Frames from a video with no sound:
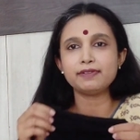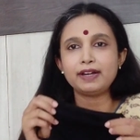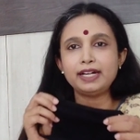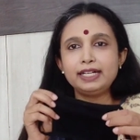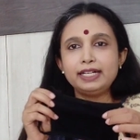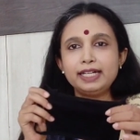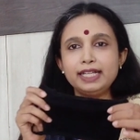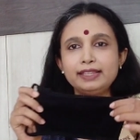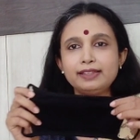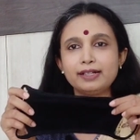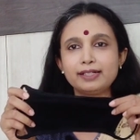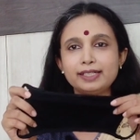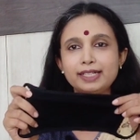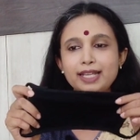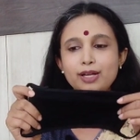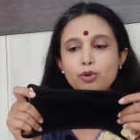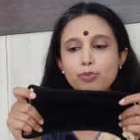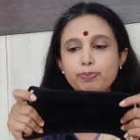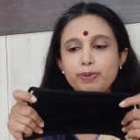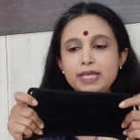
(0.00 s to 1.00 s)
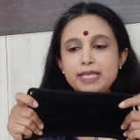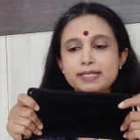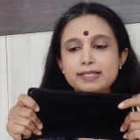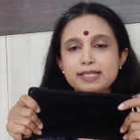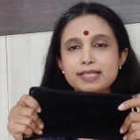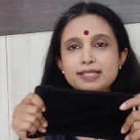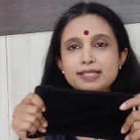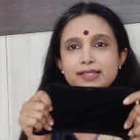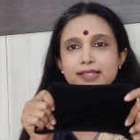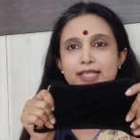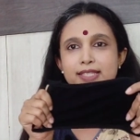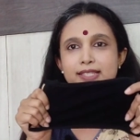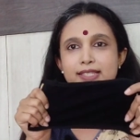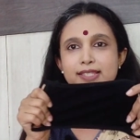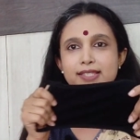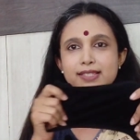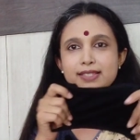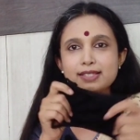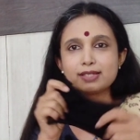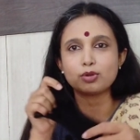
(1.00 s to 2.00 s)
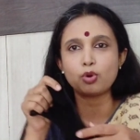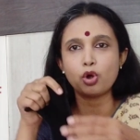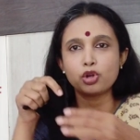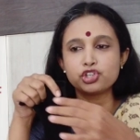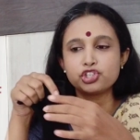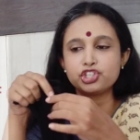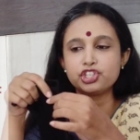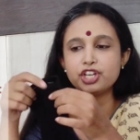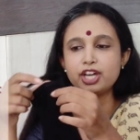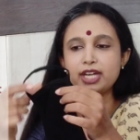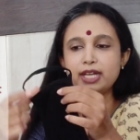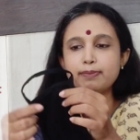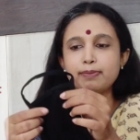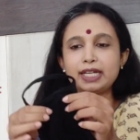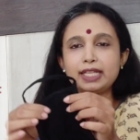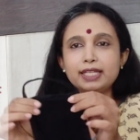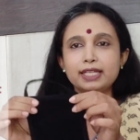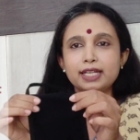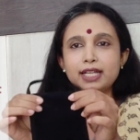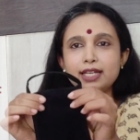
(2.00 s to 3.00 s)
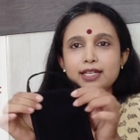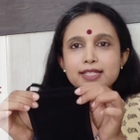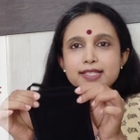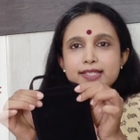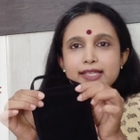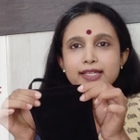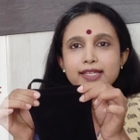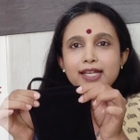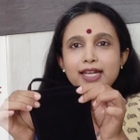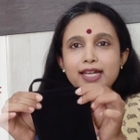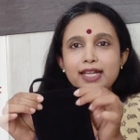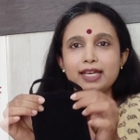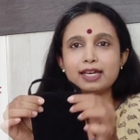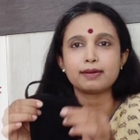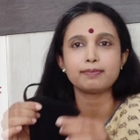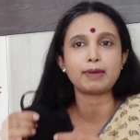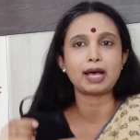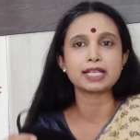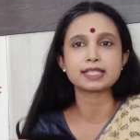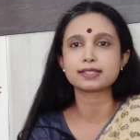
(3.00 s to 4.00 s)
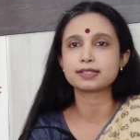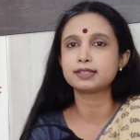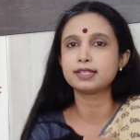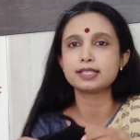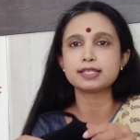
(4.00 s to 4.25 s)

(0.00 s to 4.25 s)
20, 30 rupees is this hosiery material single layer mask.